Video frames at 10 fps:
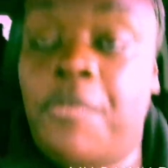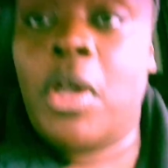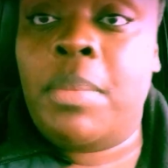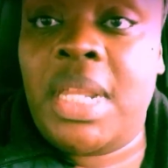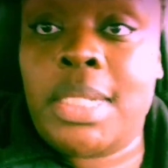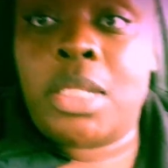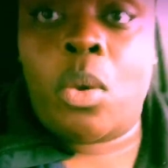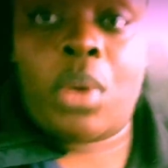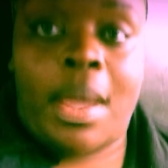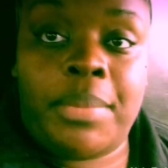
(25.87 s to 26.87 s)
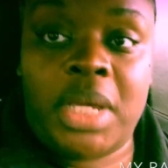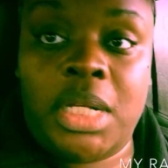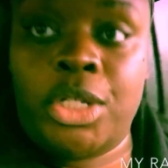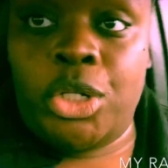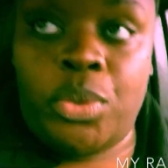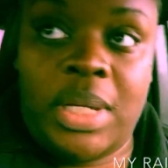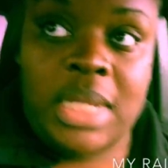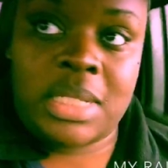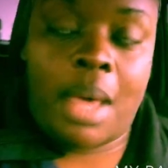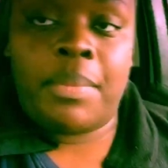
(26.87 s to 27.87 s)
filming it. So what I'm gonna do
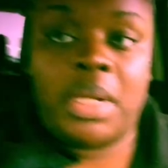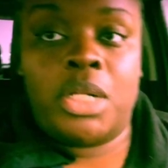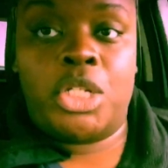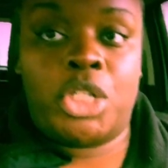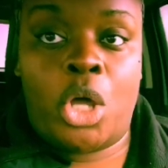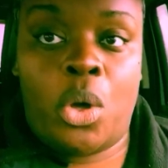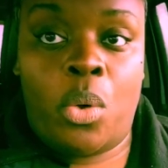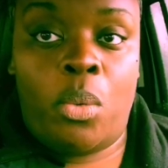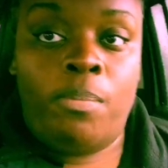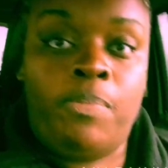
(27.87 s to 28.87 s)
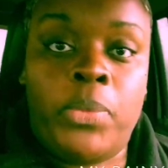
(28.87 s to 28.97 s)
is I'm gonna show